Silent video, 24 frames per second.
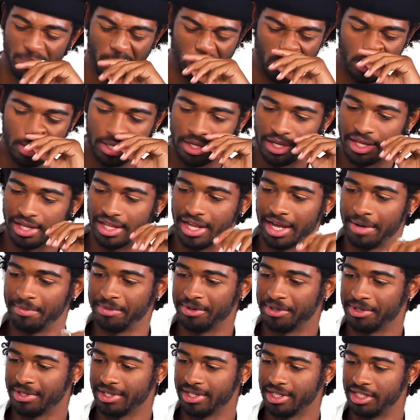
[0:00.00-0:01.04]
Yeah.
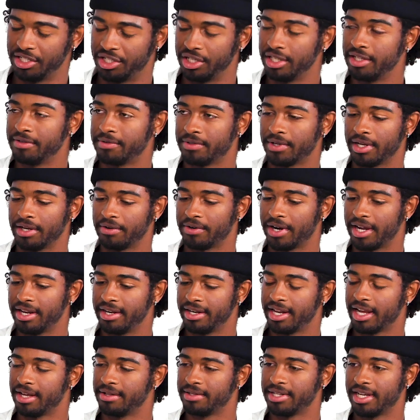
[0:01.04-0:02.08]
And she lives like right in
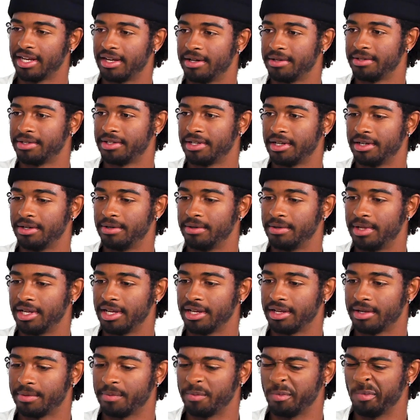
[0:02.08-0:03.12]
downtown, so
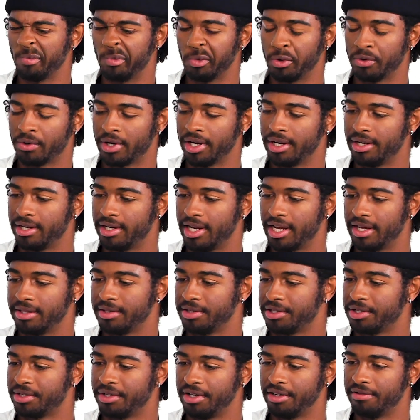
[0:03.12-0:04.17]
like right down the
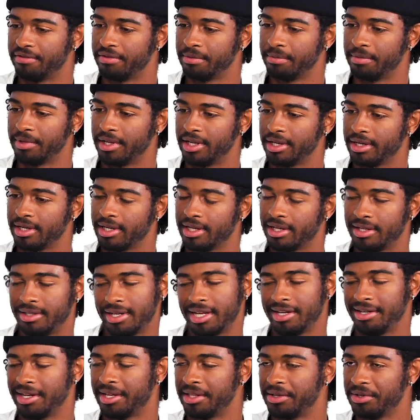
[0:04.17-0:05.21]
street from like not
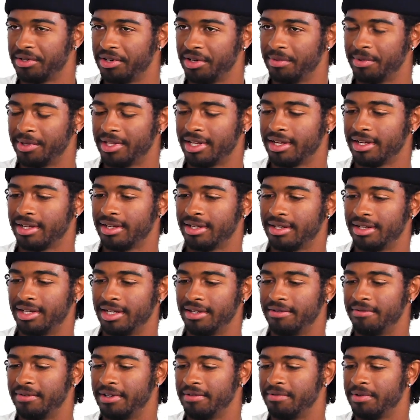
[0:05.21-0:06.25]
down the street, but like
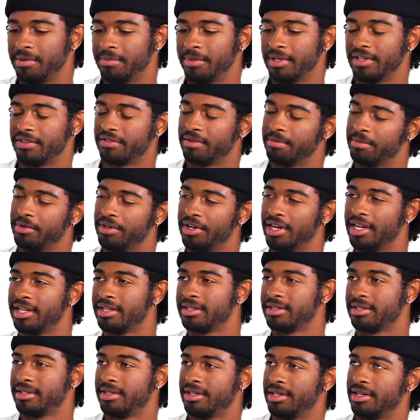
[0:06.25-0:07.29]
good 15 minutes from Grant.
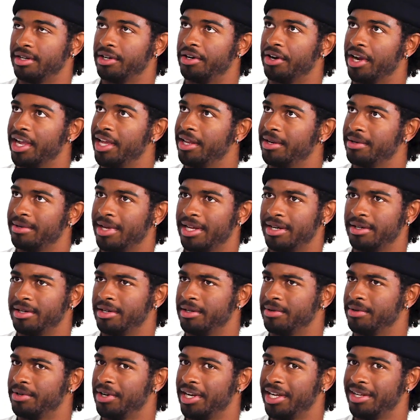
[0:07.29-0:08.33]
I don't
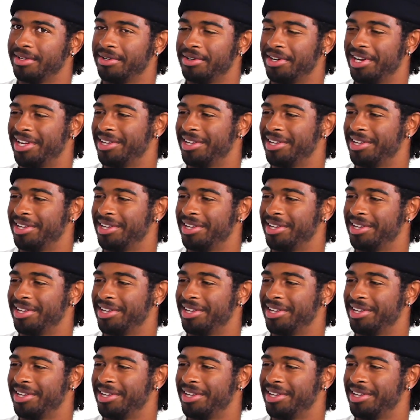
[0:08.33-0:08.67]
know, Grant,